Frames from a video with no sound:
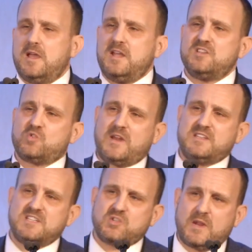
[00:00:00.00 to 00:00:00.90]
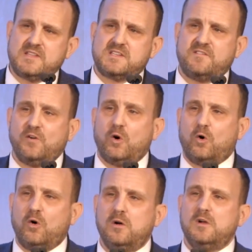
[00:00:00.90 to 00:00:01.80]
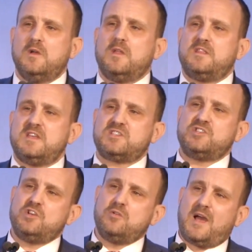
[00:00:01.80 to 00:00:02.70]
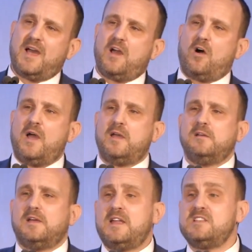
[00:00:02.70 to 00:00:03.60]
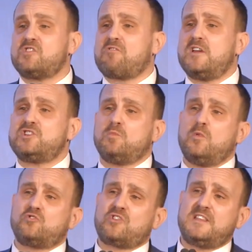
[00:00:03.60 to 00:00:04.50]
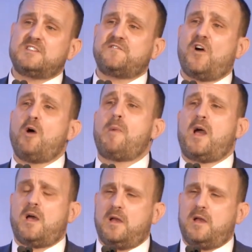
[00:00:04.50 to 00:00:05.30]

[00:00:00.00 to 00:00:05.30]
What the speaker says: In 2024, this new AI integration will transform